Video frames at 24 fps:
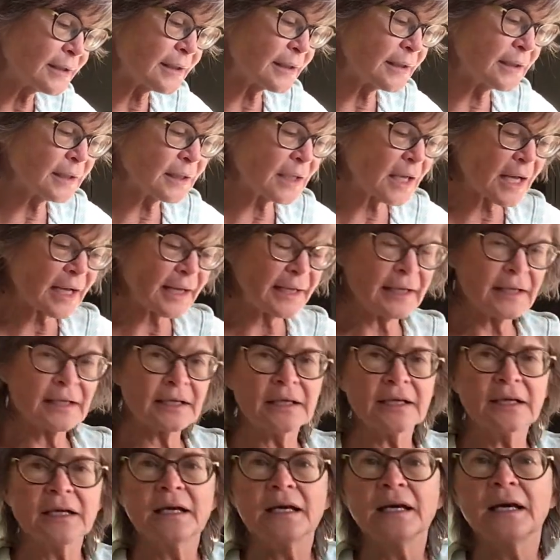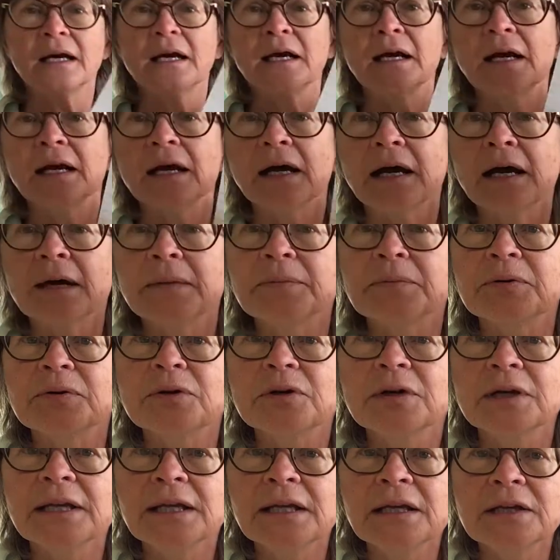like a
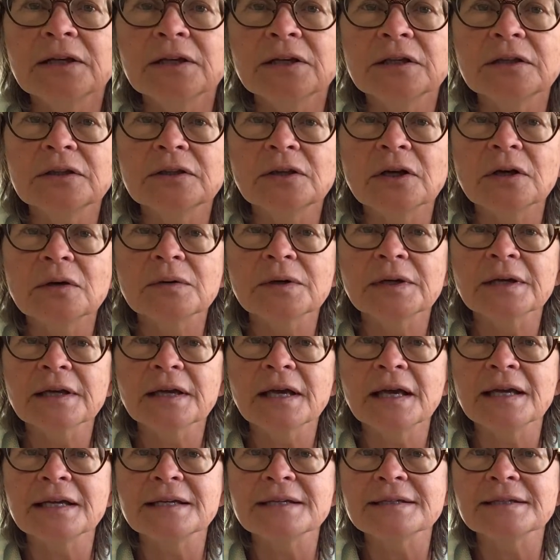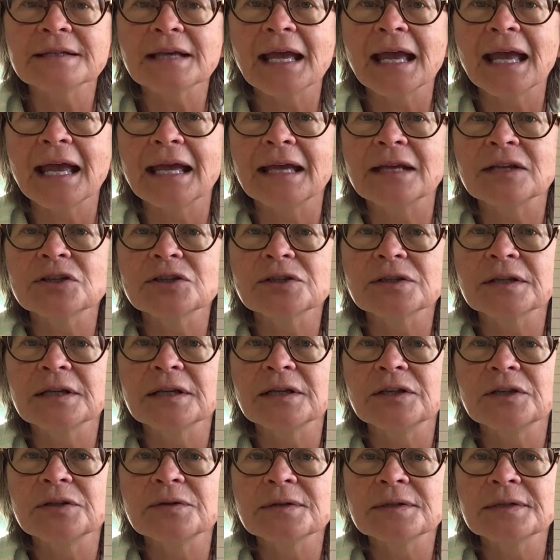pretty good lowercase h. Can
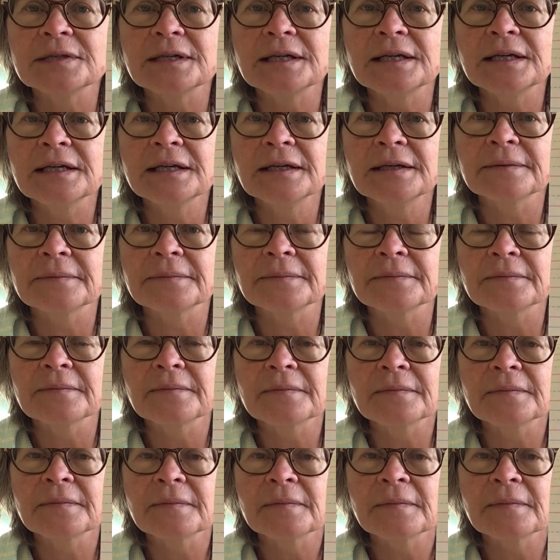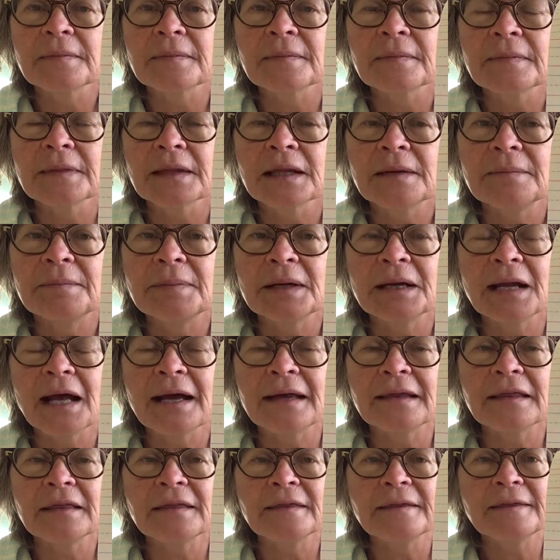you see it? But
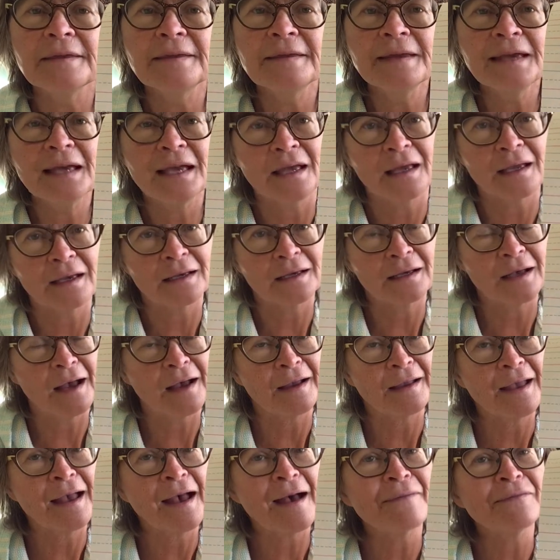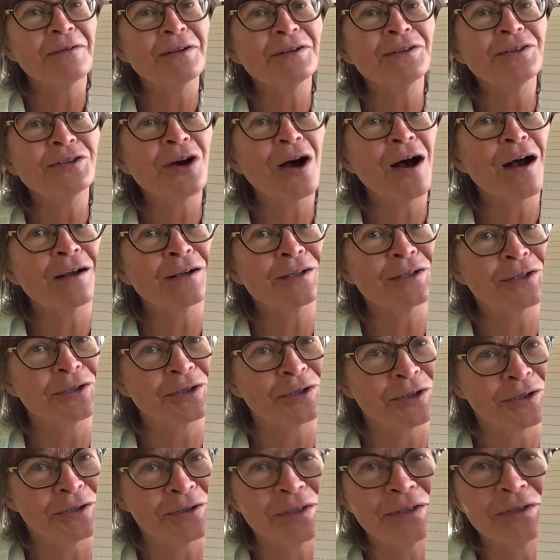I think, I haven't talked to
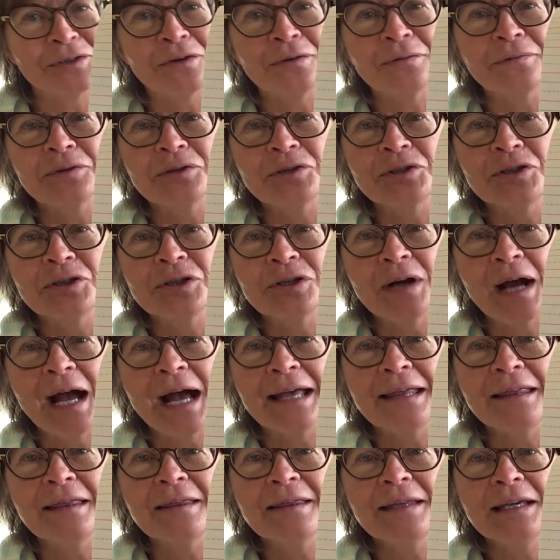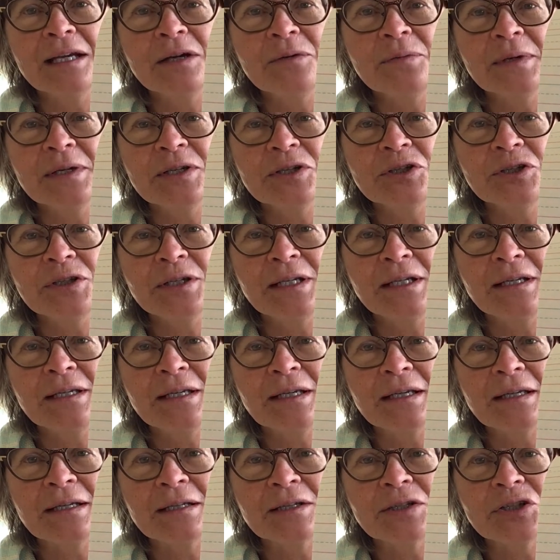her to know for sure, I think what she
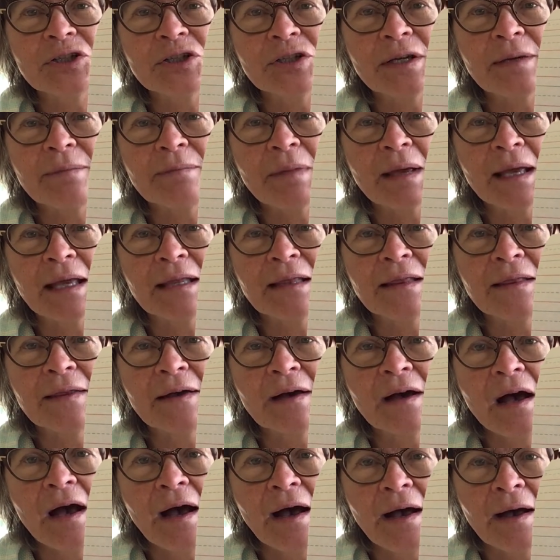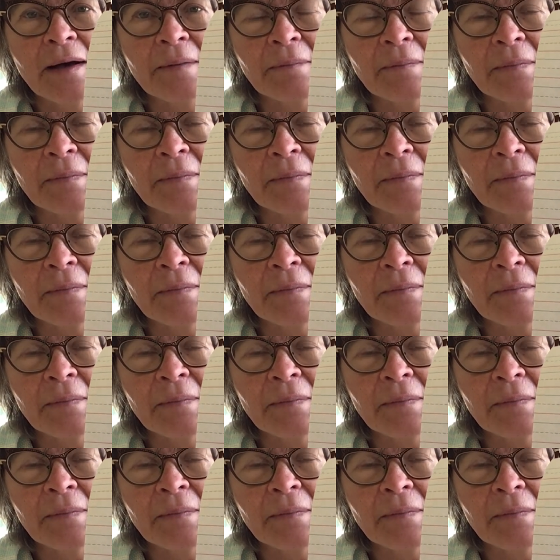did is she made the hump